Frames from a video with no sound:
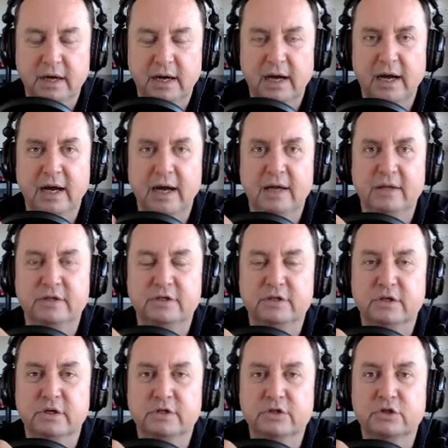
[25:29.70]
uh,
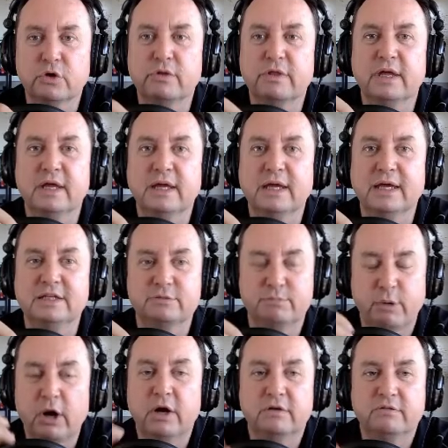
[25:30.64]
so that it's
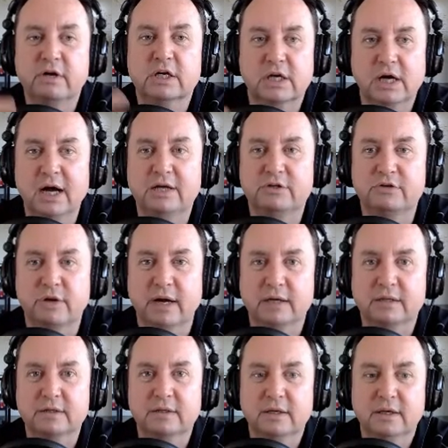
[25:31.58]
part of our
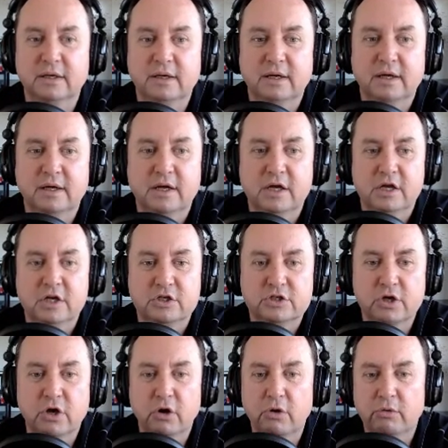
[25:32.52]
contract.
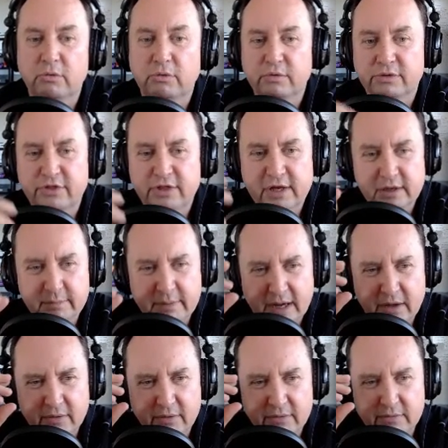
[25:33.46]
So think
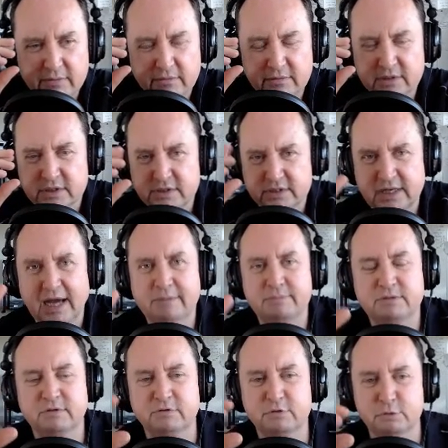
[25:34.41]
about
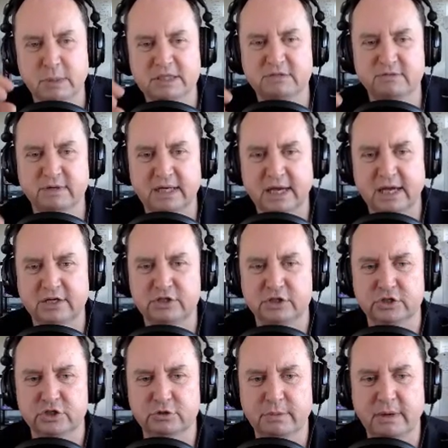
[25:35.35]
types of
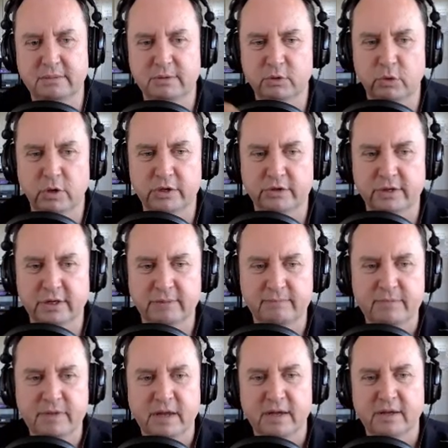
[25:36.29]
specifications you may be
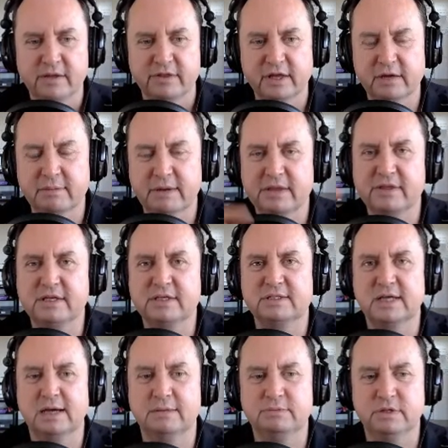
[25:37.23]
wondering. Think about
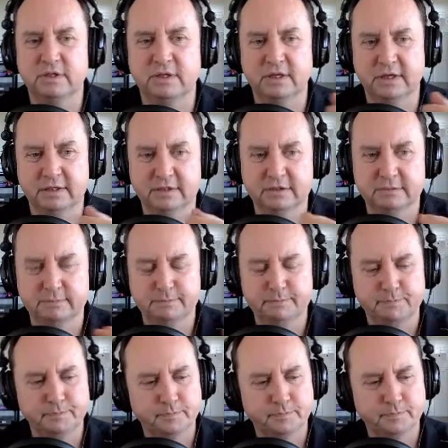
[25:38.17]
these types of things.